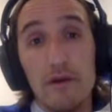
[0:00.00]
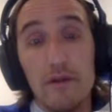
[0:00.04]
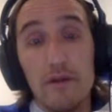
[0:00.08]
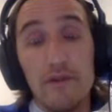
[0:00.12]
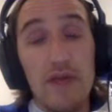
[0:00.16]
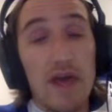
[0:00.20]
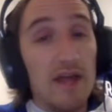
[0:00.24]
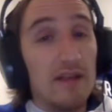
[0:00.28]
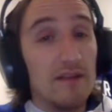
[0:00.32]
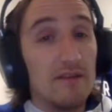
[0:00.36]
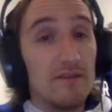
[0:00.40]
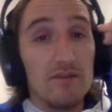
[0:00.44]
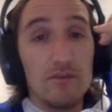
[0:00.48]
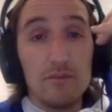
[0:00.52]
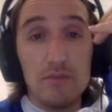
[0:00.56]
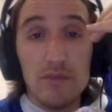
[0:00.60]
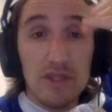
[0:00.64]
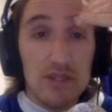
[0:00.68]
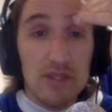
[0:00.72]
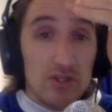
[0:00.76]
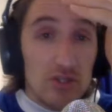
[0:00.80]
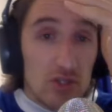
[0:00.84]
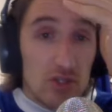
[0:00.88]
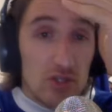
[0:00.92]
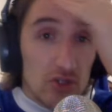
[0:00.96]
That to
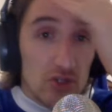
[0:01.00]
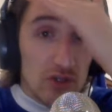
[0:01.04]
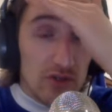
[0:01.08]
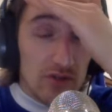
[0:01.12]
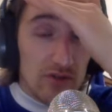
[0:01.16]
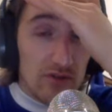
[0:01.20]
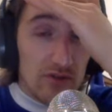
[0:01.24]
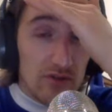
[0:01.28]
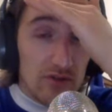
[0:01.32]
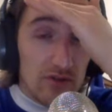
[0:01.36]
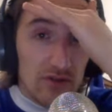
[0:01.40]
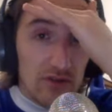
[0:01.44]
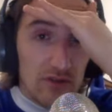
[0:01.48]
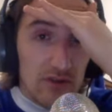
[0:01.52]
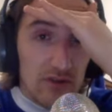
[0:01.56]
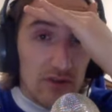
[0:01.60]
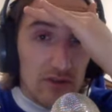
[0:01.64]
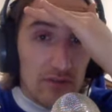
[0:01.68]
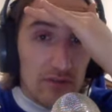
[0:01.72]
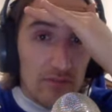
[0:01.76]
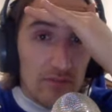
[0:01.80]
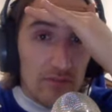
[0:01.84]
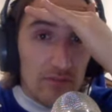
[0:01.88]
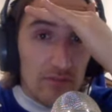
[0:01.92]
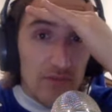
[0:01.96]
me is just
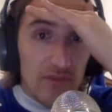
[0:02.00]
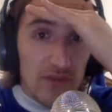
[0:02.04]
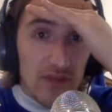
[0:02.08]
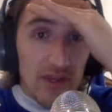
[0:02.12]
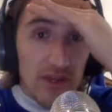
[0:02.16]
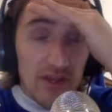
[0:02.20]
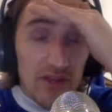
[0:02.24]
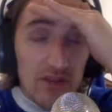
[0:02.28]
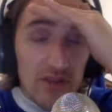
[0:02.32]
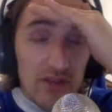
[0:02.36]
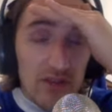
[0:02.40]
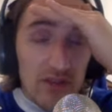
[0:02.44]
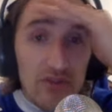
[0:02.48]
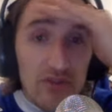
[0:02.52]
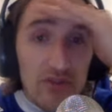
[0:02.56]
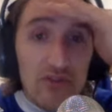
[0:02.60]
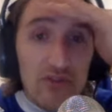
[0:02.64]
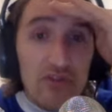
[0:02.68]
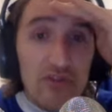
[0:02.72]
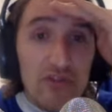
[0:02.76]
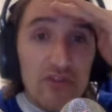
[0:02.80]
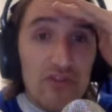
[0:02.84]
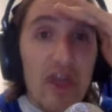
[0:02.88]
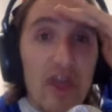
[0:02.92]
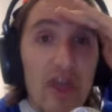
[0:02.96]

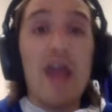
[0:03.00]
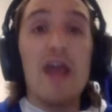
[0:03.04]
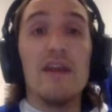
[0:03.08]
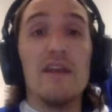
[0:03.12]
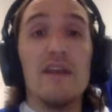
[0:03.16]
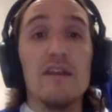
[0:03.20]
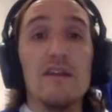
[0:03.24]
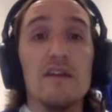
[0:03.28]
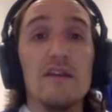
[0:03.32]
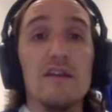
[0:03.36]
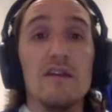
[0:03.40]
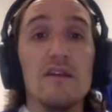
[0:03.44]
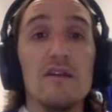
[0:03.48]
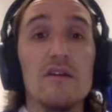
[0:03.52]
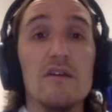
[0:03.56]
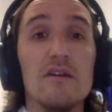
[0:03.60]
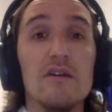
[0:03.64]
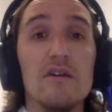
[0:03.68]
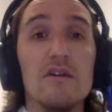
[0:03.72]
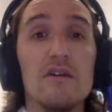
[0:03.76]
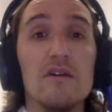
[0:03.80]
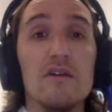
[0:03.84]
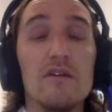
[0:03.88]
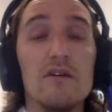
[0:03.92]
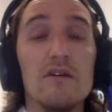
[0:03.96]
insanity
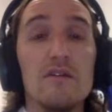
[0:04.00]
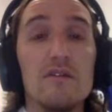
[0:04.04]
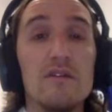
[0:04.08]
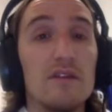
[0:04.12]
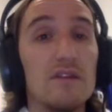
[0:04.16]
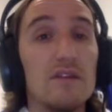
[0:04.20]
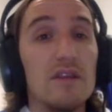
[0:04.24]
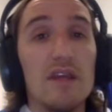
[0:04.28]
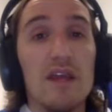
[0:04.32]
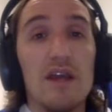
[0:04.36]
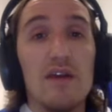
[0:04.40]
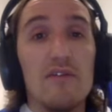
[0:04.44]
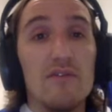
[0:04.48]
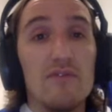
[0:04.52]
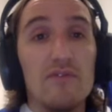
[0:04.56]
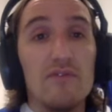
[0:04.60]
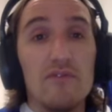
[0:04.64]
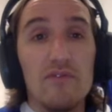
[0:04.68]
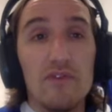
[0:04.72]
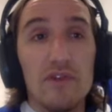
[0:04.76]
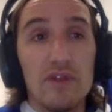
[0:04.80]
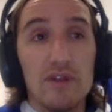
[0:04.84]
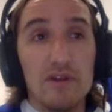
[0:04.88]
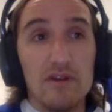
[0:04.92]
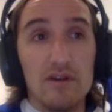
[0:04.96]
that they haven't
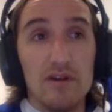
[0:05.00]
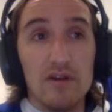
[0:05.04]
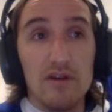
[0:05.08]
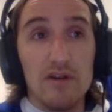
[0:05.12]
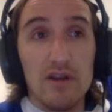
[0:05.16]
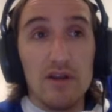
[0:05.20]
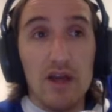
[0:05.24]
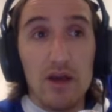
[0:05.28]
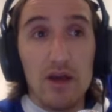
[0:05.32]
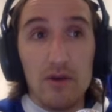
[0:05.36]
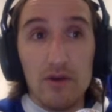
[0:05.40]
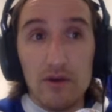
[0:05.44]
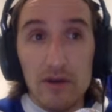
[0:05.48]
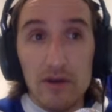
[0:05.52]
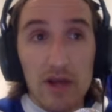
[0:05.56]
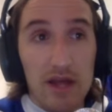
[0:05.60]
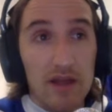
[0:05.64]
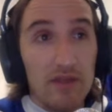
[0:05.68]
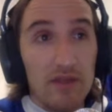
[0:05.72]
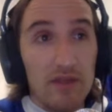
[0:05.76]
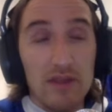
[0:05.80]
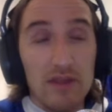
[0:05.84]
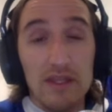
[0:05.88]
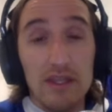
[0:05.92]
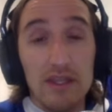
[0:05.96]
figured it out. And I
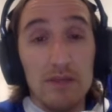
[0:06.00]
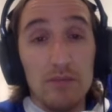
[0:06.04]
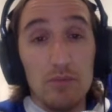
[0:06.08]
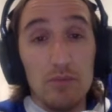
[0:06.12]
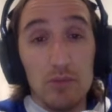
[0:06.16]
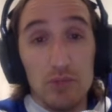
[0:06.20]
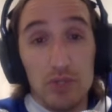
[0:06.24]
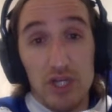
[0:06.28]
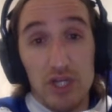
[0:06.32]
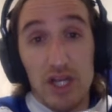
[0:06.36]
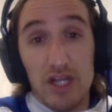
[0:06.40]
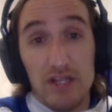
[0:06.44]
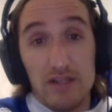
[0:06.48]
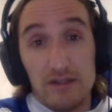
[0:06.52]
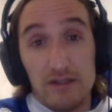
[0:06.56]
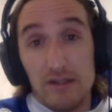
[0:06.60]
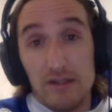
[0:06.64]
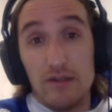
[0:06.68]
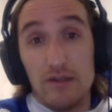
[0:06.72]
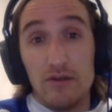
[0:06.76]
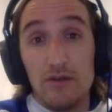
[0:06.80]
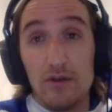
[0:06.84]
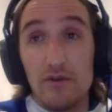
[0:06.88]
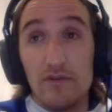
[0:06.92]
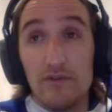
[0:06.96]
think Guy Boucher's
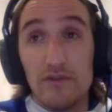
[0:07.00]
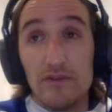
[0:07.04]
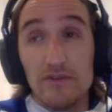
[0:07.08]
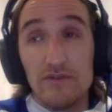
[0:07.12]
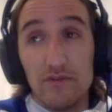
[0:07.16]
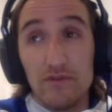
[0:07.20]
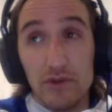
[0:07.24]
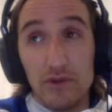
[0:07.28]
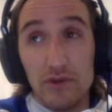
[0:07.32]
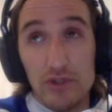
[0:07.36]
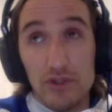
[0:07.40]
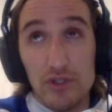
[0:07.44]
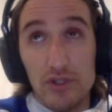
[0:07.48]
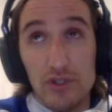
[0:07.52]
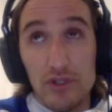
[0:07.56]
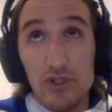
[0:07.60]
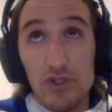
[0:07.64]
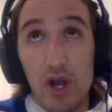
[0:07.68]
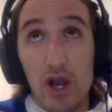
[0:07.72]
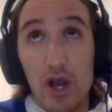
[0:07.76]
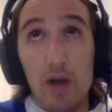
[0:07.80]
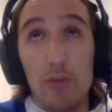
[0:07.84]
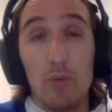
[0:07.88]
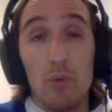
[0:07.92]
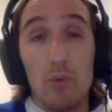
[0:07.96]
getting nervous for his
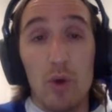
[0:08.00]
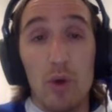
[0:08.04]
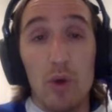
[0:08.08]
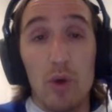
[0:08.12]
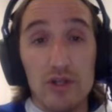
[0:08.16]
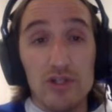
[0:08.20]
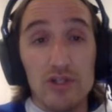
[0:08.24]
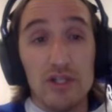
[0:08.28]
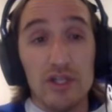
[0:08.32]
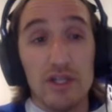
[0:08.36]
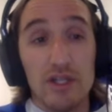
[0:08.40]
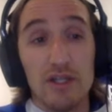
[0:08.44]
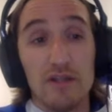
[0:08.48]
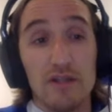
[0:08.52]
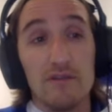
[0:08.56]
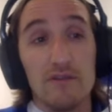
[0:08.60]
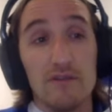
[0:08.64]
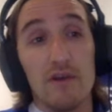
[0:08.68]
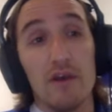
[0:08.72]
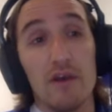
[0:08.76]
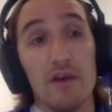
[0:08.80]
job watching it.